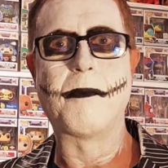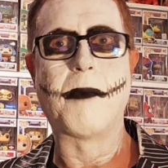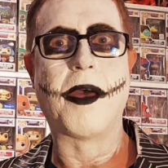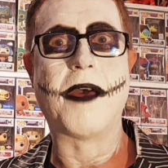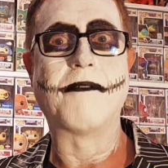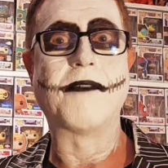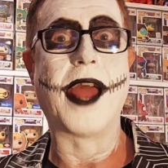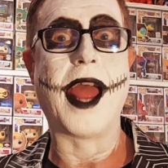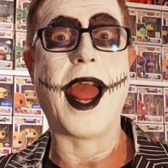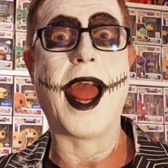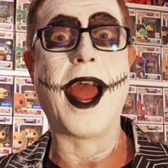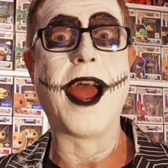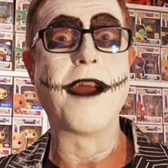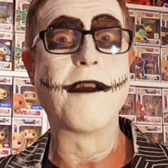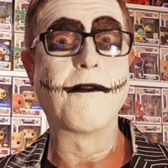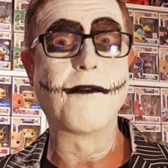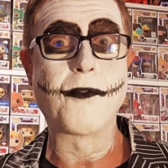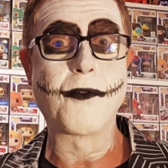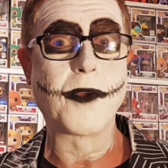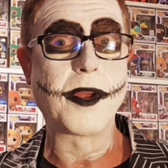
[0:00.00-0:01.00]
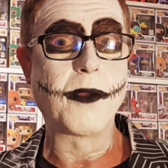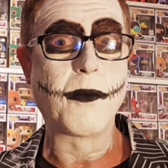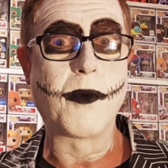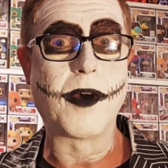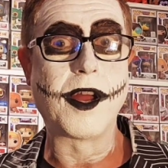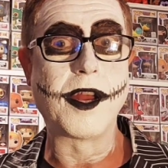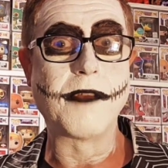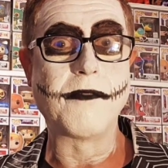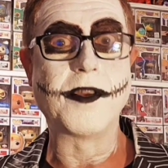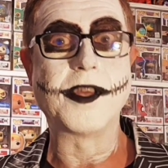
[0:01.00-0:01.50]
I have every
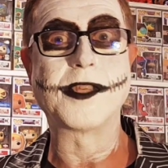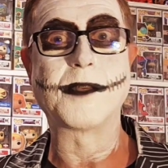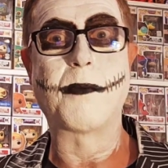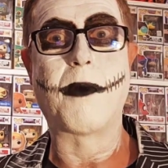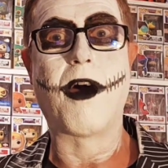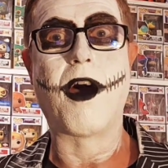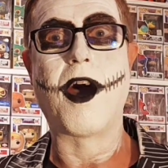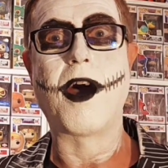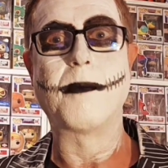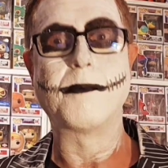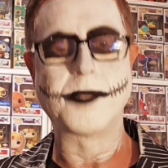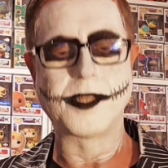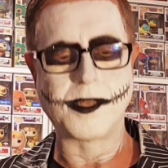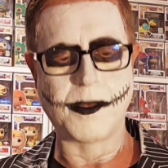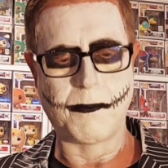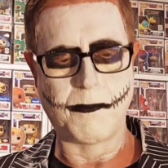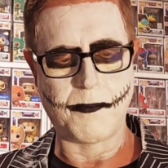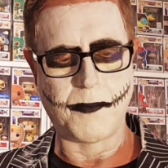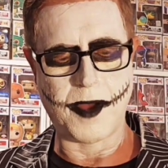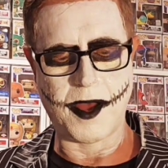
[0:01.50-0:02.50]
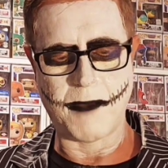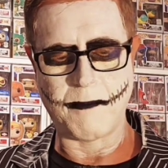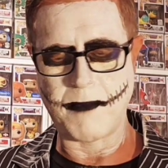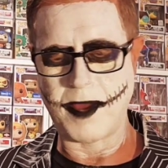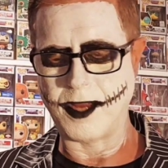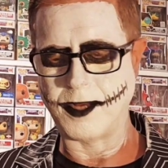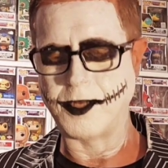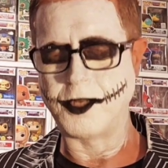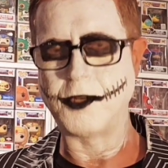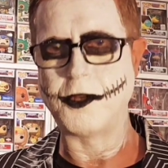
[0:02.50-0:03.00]
one of his pops, but
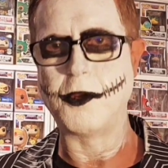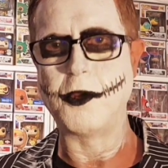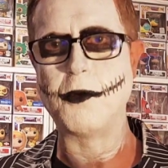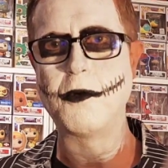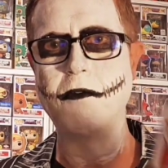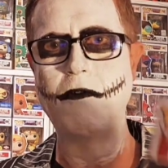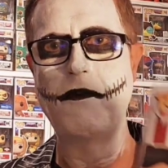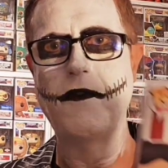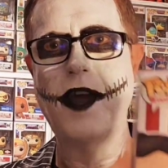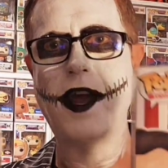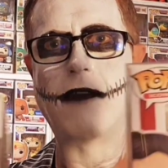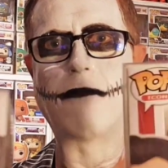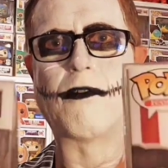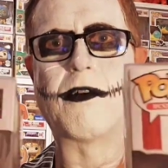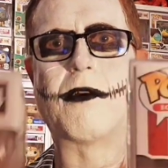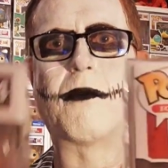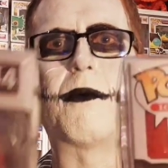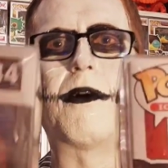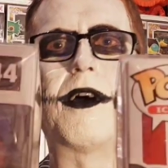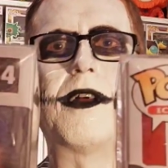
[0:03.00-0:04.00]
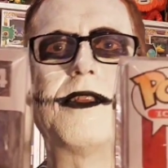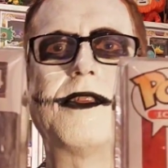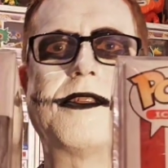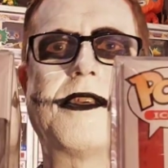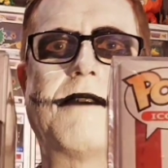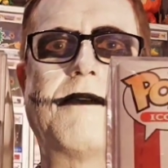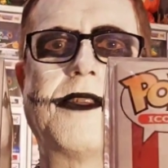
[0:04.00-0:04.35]
my two favorite ones of